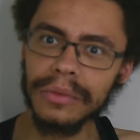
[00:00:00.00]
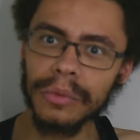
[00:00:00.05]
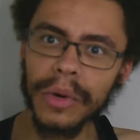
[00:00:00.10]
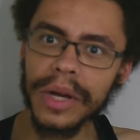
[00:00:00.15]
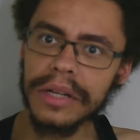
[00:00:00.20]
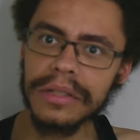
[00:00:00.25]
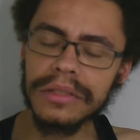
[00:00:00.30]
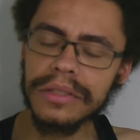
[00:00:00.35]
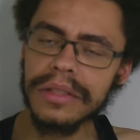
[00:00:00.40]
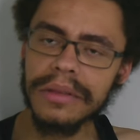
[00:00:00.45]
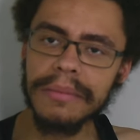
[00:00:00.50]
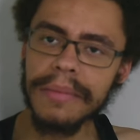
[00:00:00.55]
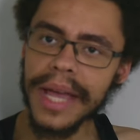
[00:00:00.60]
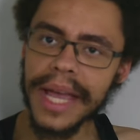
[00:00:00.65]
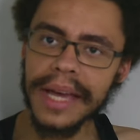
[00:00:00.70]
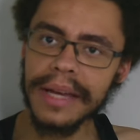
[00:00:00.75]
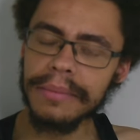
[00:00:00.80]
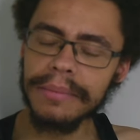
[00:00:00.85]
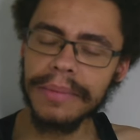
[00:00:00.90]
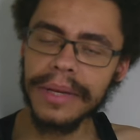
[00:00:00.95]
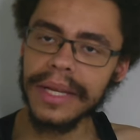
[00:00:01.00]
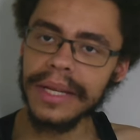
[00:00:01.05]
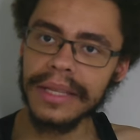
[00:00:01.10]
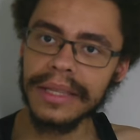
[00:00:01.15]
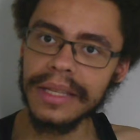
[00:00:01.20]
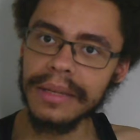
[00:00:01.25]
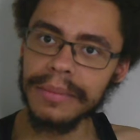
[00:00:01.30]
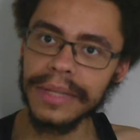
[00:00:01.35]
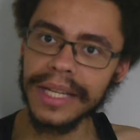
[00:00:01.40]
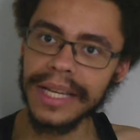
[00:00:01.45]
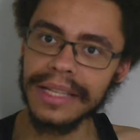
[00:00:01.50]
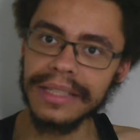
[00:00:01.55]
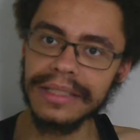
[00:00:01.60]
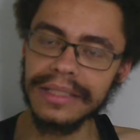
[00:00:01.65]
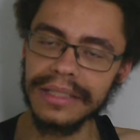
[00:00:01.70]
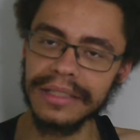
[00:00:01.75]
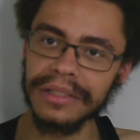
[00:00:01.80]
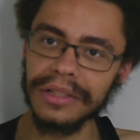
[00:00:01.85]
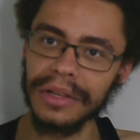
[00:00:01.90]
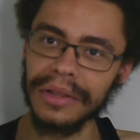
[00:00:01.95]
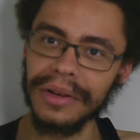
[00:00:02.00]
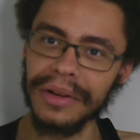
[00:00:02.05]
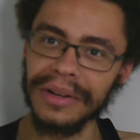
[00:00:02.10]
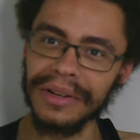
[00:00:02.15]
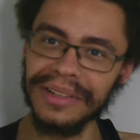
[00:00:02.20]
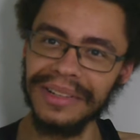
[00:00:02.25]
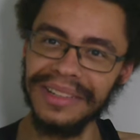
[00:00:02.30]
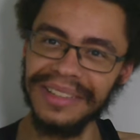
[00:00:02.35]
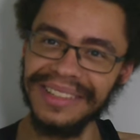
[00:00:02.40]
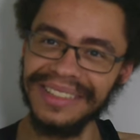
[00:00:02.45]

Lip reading: Where's the man pitting them against each other?